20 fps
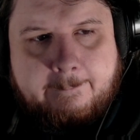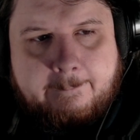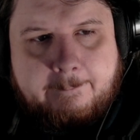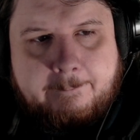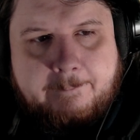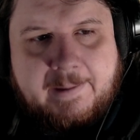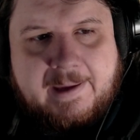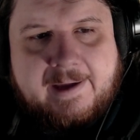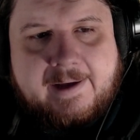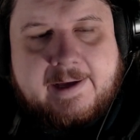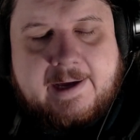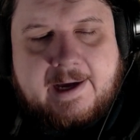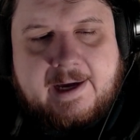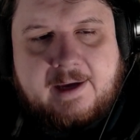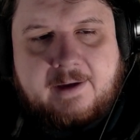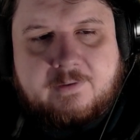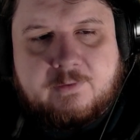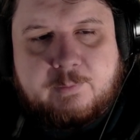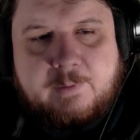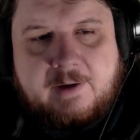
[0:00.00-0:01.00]
Bank
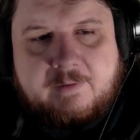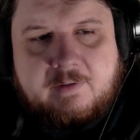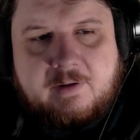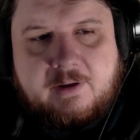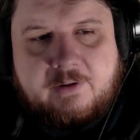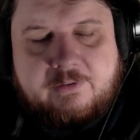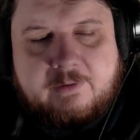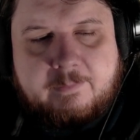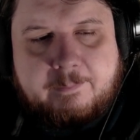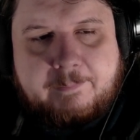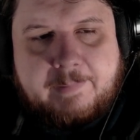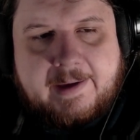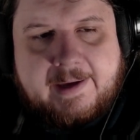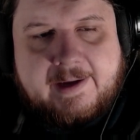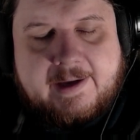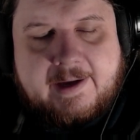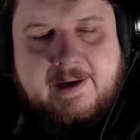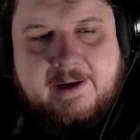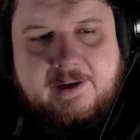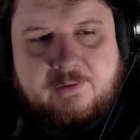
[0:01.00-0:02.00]
heist. We have a list of bank
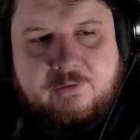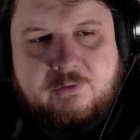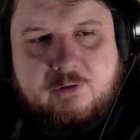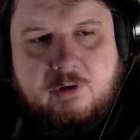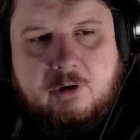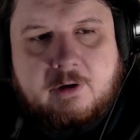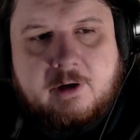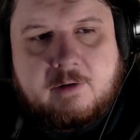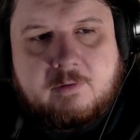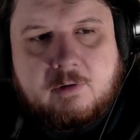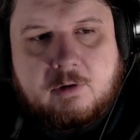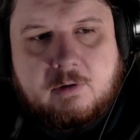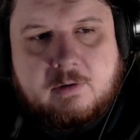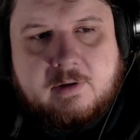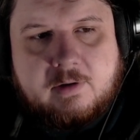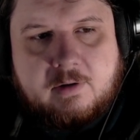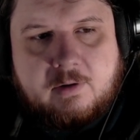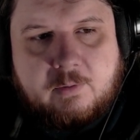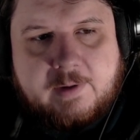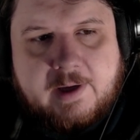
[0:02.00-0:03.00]
heist starting
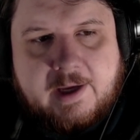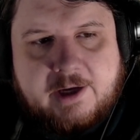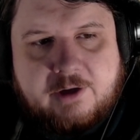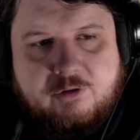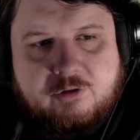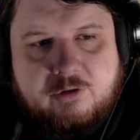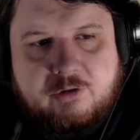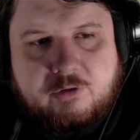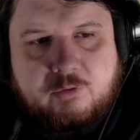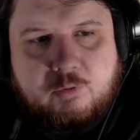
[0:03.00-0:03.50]
locations.